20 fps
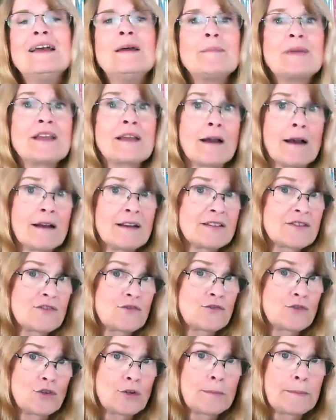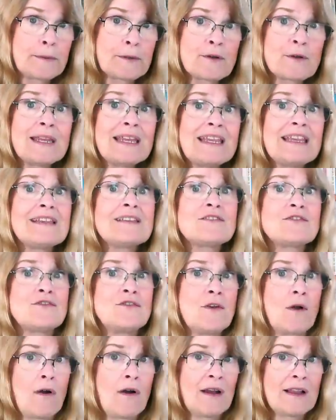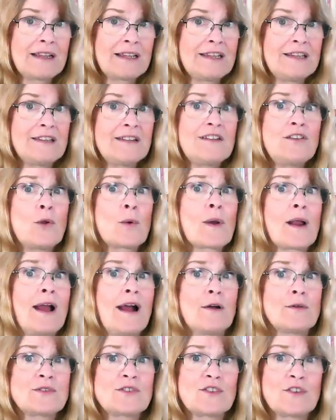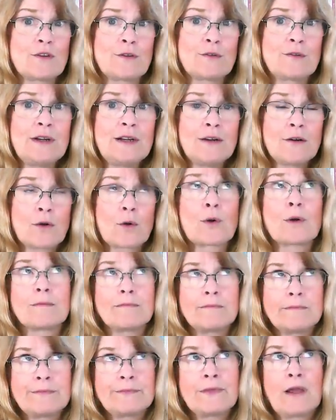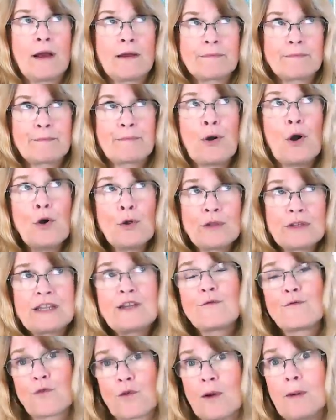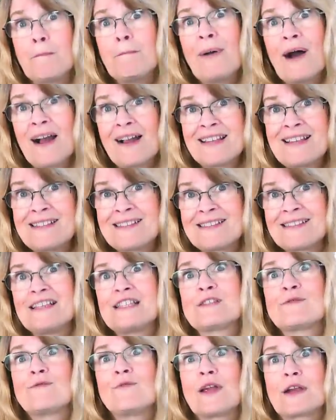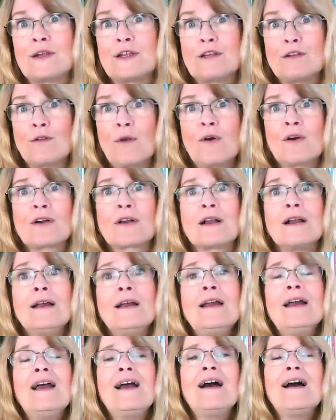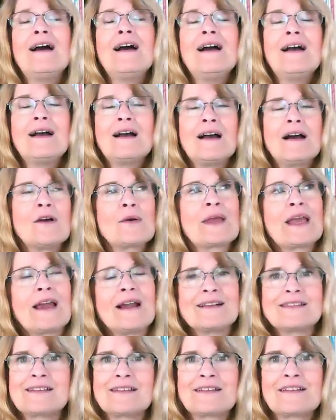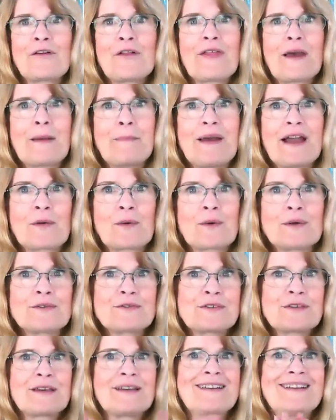because Jupiter is not in your house of or not pulling from Pisces very long. Okay, I said all that backwards